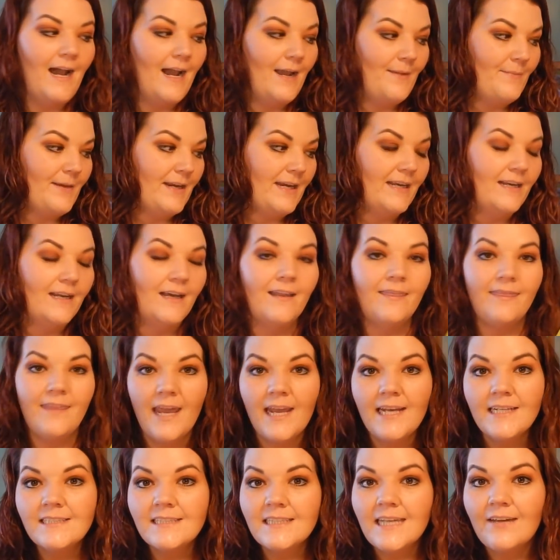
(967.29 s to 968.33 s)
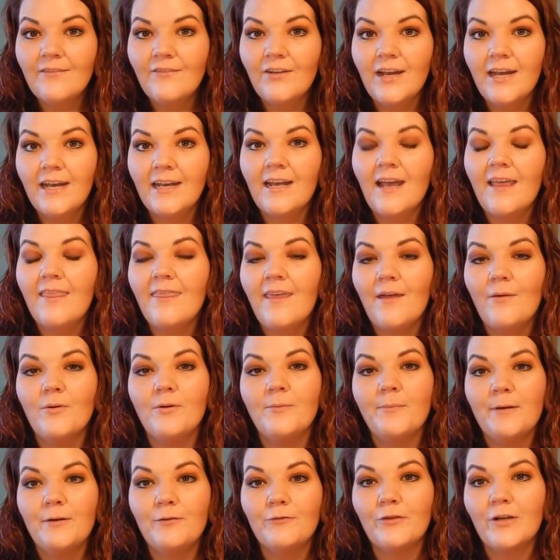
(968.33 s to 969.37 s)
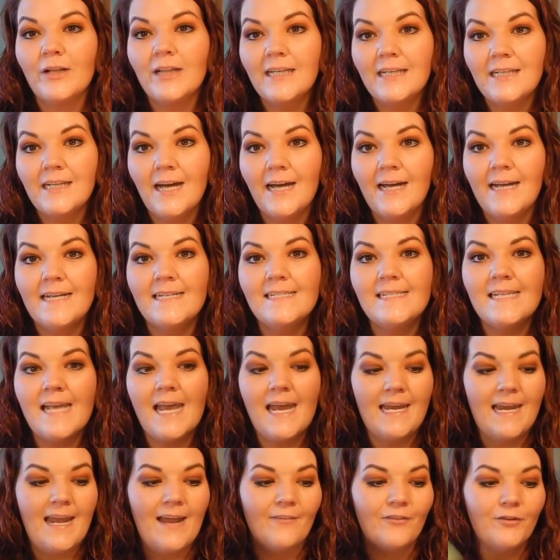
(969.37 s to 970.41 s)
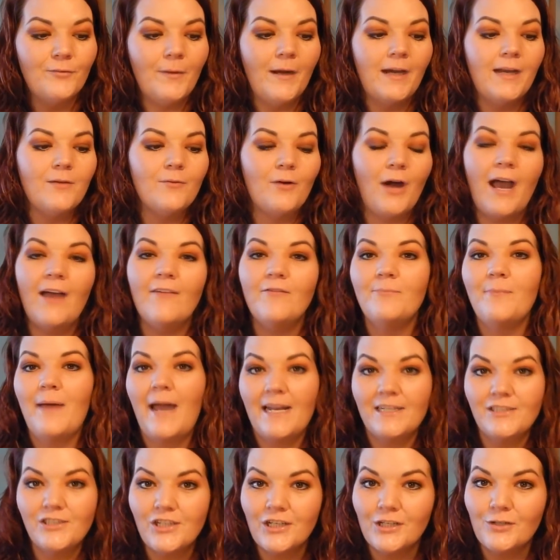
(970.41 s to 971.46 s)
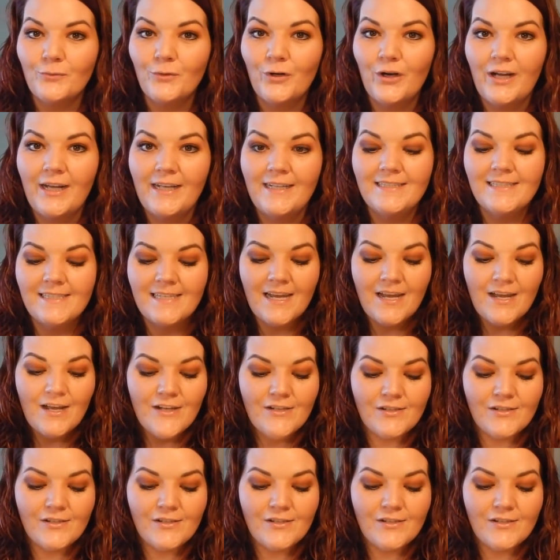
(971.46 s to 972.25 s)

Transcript: I mean, Thanksgiving, they would be really nice and everybody will have matching ones.